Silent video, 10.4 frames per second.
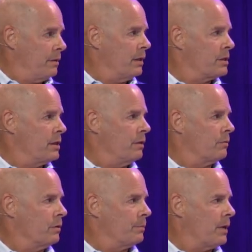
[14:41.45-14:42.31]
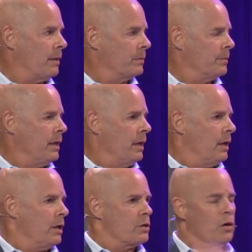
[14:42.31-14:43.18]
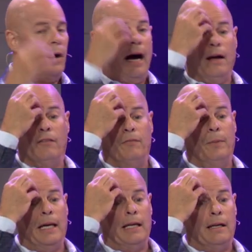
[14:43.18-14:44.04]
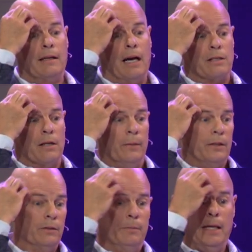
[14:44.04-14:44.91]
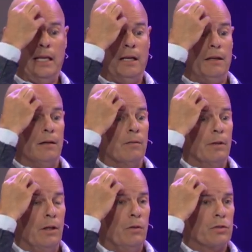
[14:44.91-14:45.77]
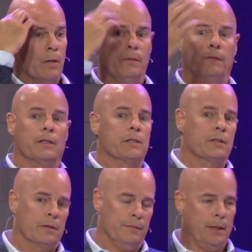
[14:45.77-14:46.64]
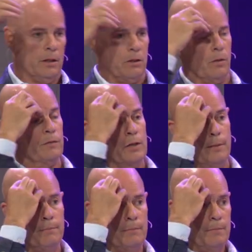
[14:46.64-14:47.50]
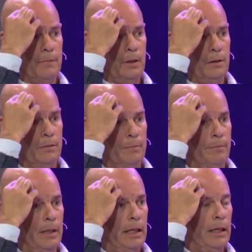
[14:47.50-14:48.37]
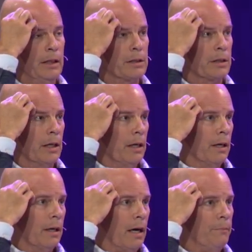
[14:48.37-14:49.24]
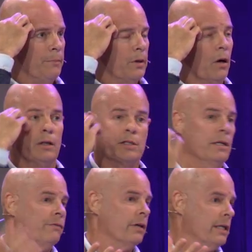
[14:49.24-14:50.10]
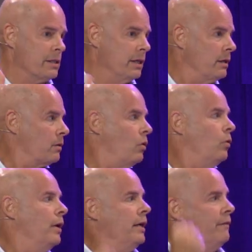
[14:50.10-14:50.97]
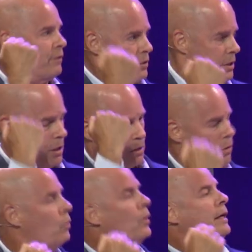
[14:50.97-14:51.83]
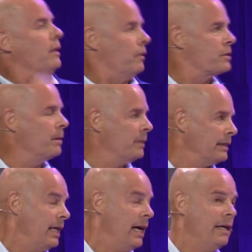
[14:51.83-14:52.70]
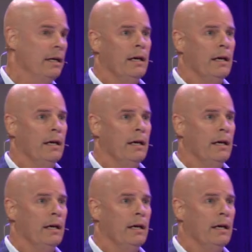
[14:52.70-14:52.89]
and see the real problem. So I have been, gosh, I went to a meeting with you. Some of us have been 12 step, you know, meetings. I've gone to see friends get a coin, first year coin, yeah. you know, or something like that